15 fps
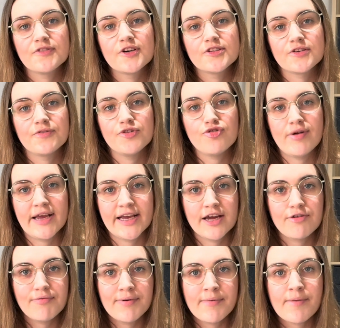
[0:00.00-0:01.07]
you've got a viewing,
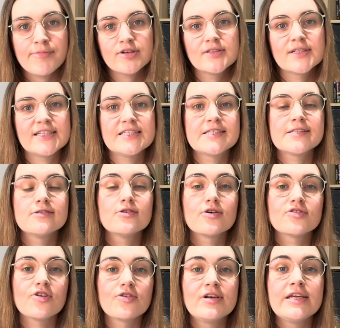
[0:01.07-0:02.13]
remember that it's
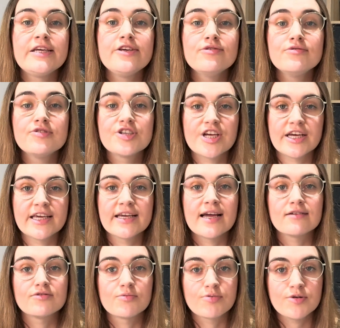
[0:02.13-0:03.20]
not only you checking
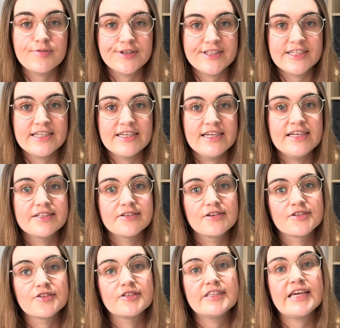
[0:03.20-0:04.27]
out the property, it's
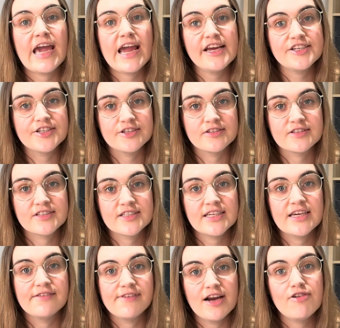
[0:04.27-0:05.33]
also the agents
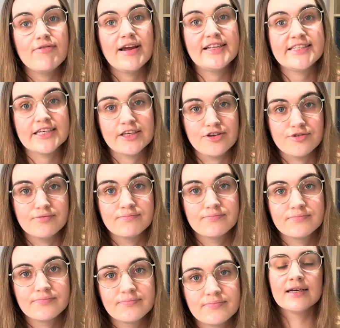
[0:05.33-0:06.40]
evaluating you.
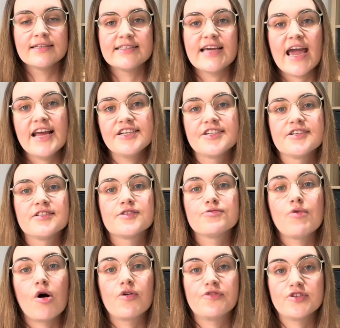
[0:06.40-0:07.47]
The agents
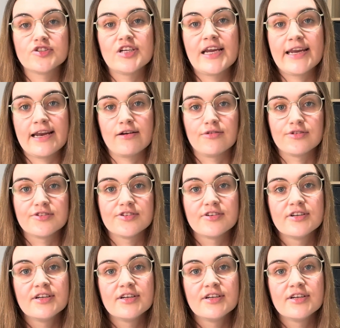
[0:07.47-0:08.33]
work for the landlord.